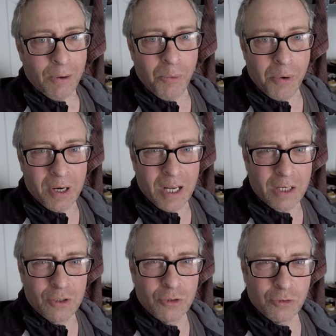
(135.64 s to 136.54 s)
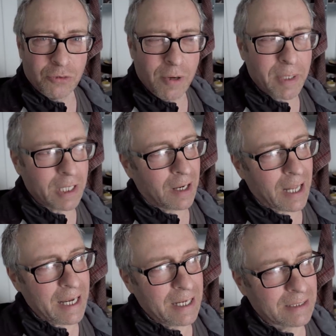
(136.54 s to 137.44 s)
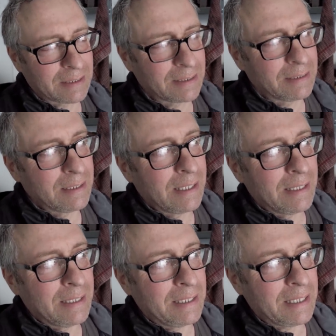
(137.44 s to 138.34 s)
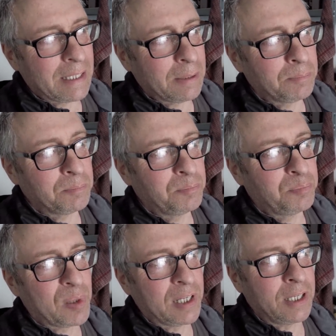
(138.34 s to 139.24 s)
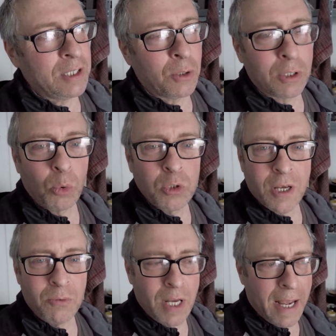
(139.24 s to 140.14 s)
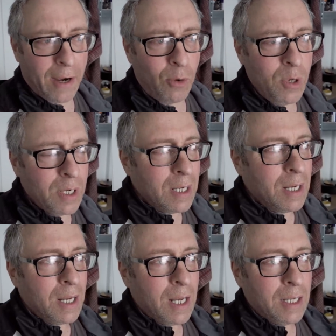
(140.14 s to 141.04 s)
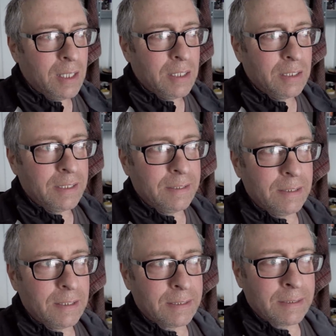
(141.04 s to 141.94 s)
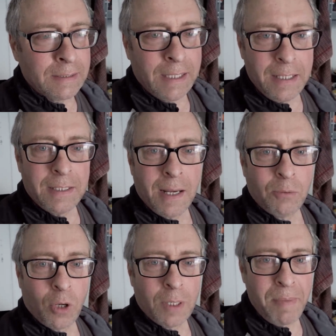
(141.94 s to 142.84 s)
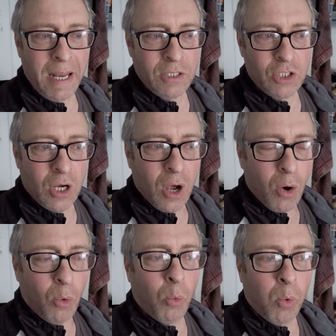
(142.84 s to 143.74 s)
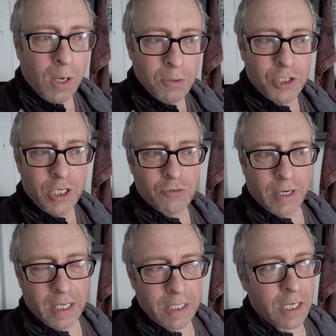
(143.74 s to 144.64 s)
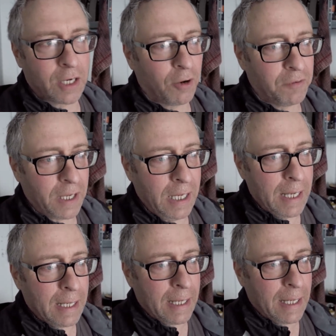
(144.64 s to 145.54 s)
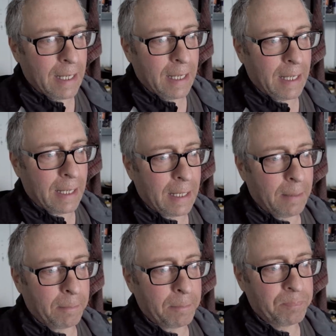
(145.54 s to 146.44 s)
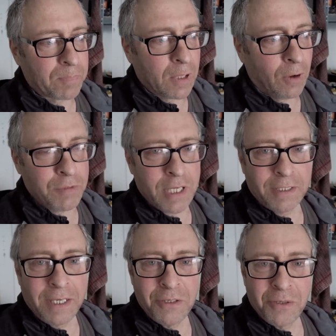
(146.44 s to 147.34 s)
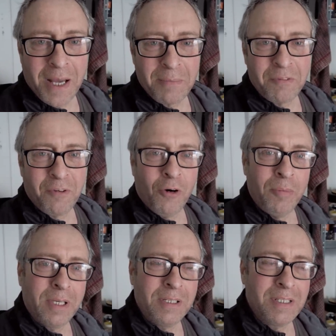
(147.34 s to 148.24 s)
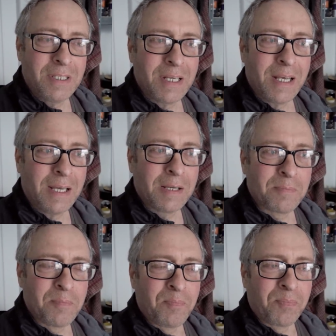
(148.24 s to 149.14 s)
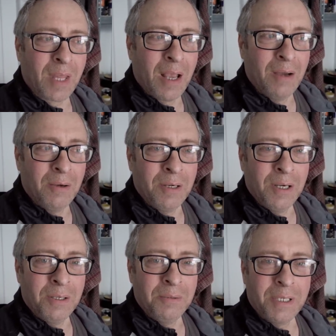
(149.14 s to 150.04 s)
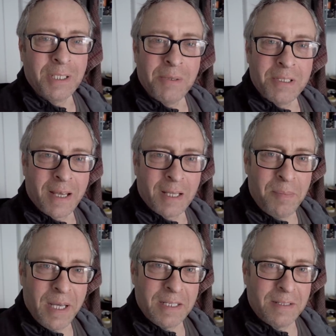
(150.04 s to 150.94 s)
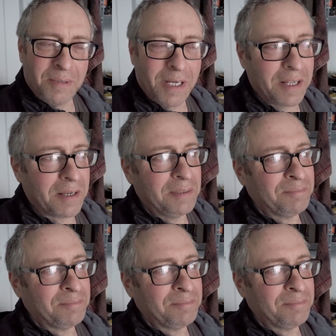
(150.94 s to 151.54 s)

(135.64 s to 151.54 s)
What a criminal, eh? But you can also now sit down on a bench whilst you're drinking your coffee. Obviously I didn't do that before because, I don't want to take the piss, do I?